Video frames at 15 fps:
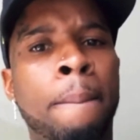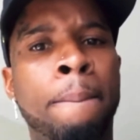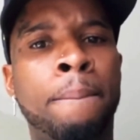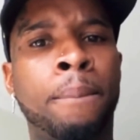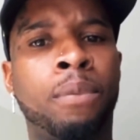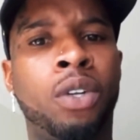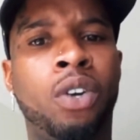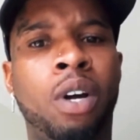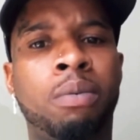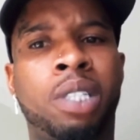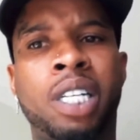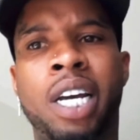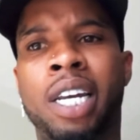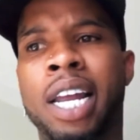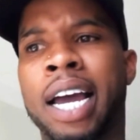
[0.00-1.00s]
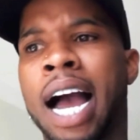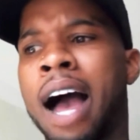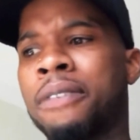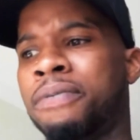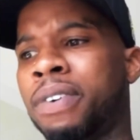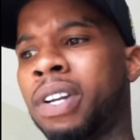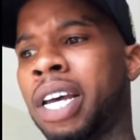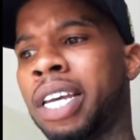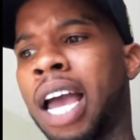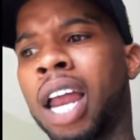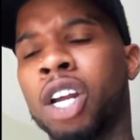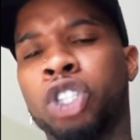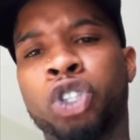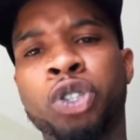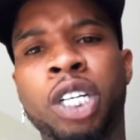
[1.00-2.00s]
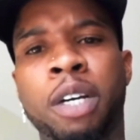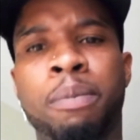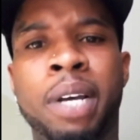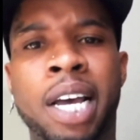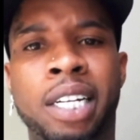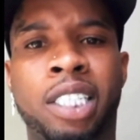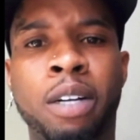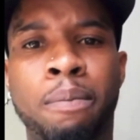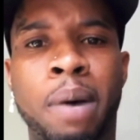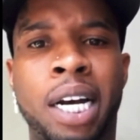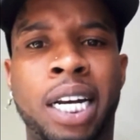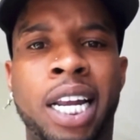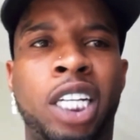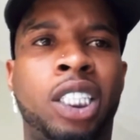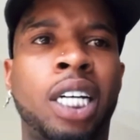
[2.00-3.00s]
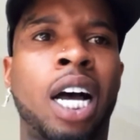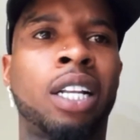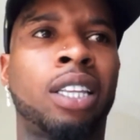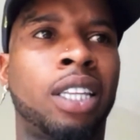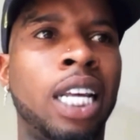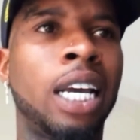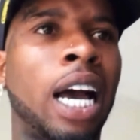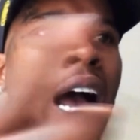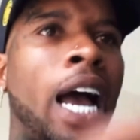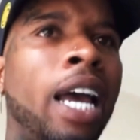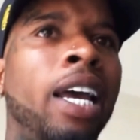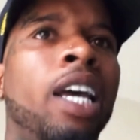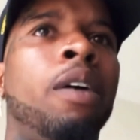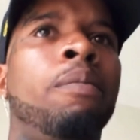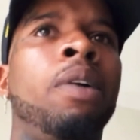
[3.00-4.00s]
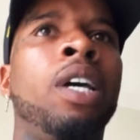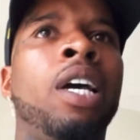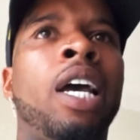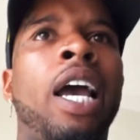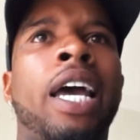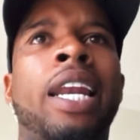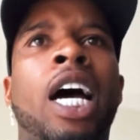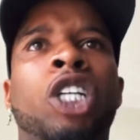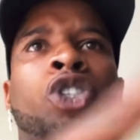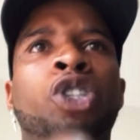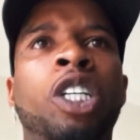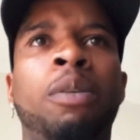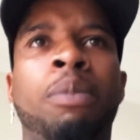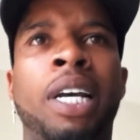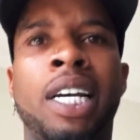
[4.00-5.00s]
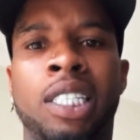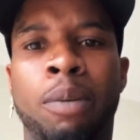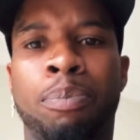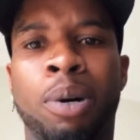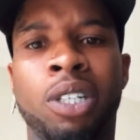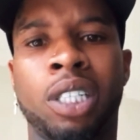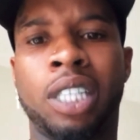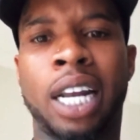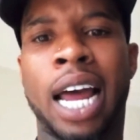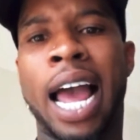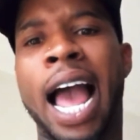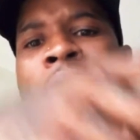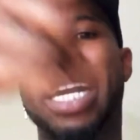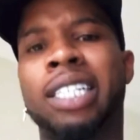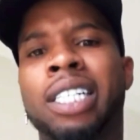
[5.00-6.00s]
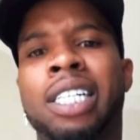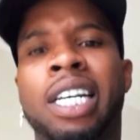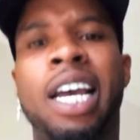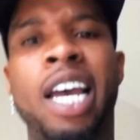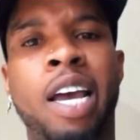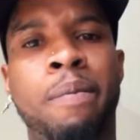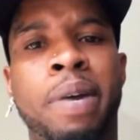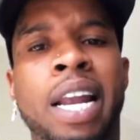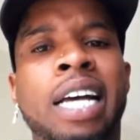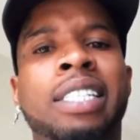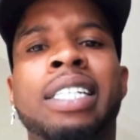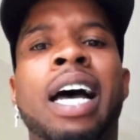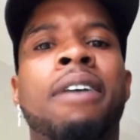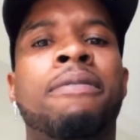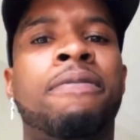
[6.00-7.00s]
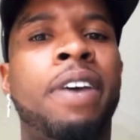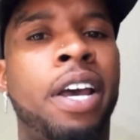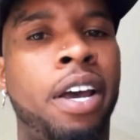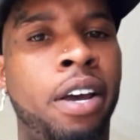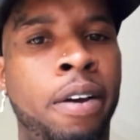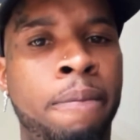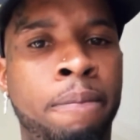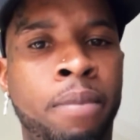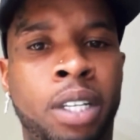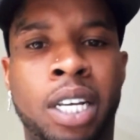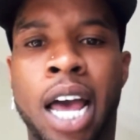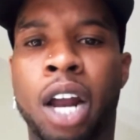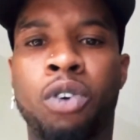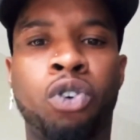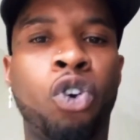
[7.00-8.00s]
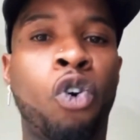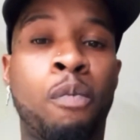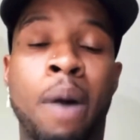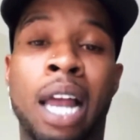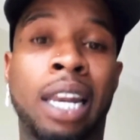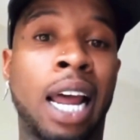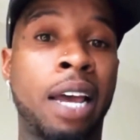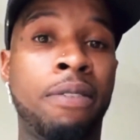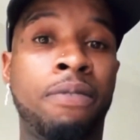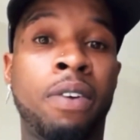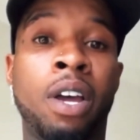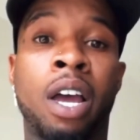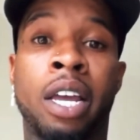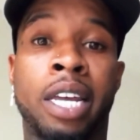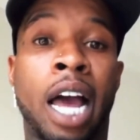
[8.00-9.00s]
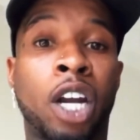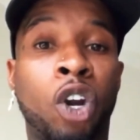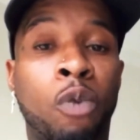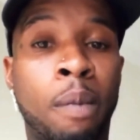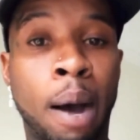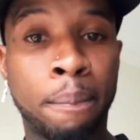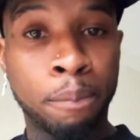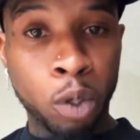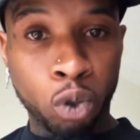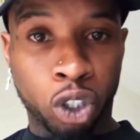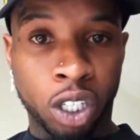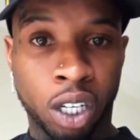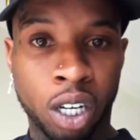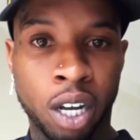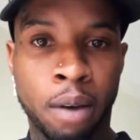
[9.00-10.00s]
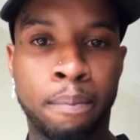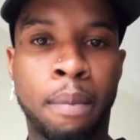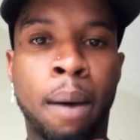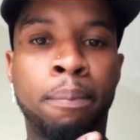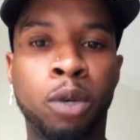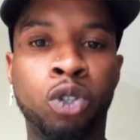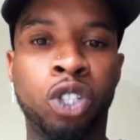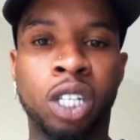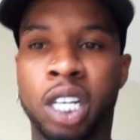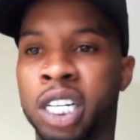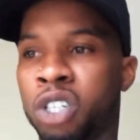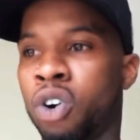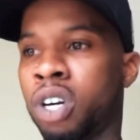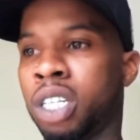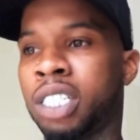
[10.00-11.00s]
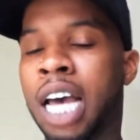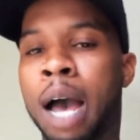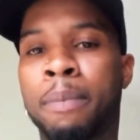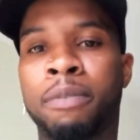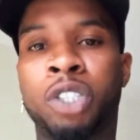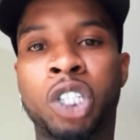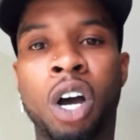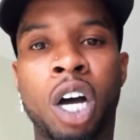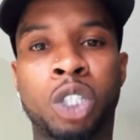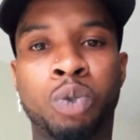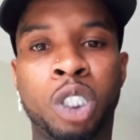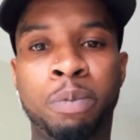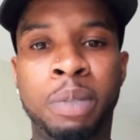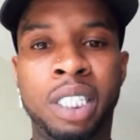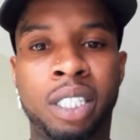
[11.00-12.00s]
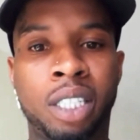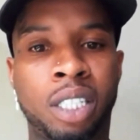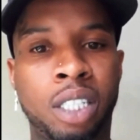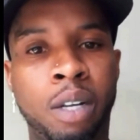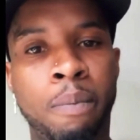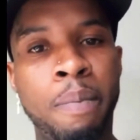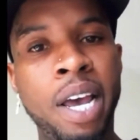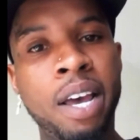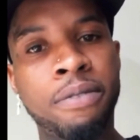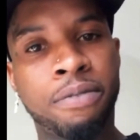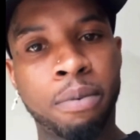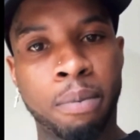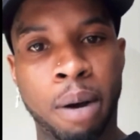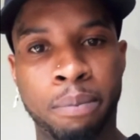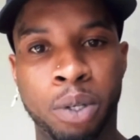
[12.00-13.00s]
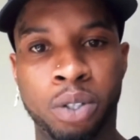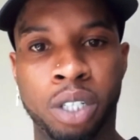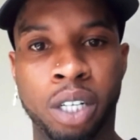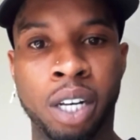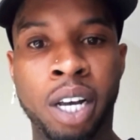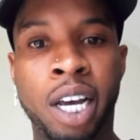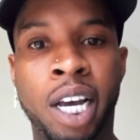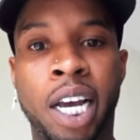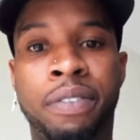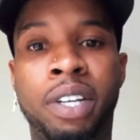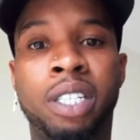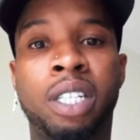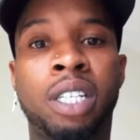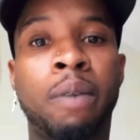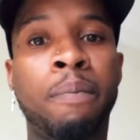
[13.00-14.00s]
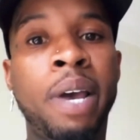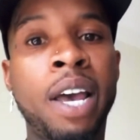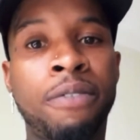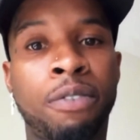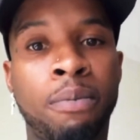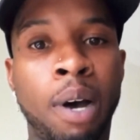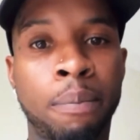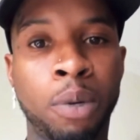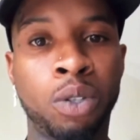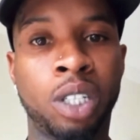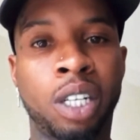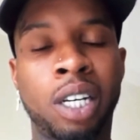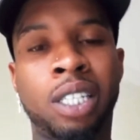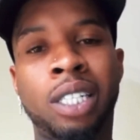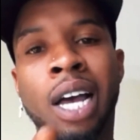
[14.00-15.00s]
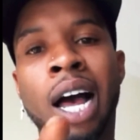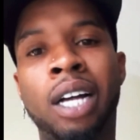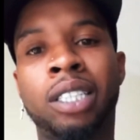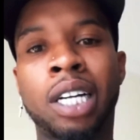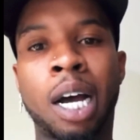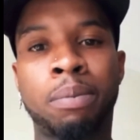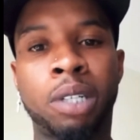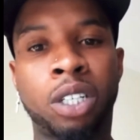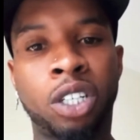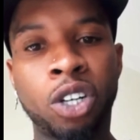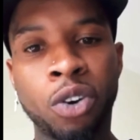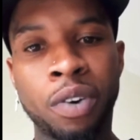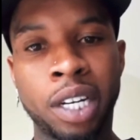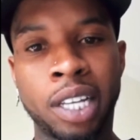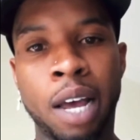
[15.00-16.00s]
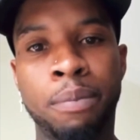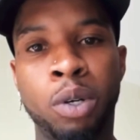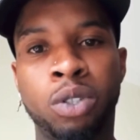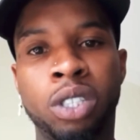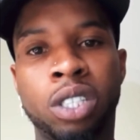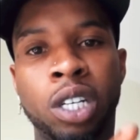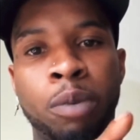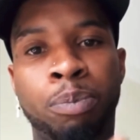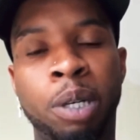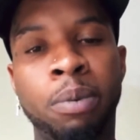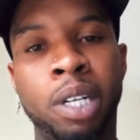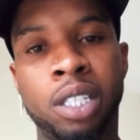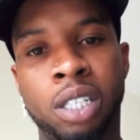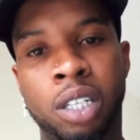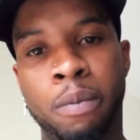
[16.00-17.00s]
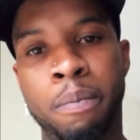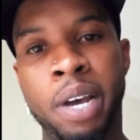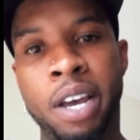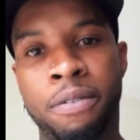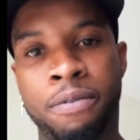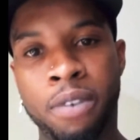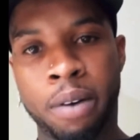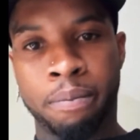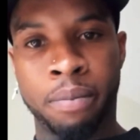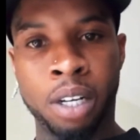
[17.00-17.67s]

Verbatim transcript: You know what I'm saying? Like I feel like y'all are treating me as somebody that y'all think I am and not treating me as the person that I actually am, and that's not fair. Y'all don't know my life, y'all know my music. My music is on the top of charts, which means there's a demand for my music. If there's a demand for my music, it's y'all job to curate that music to the people there's a demand from.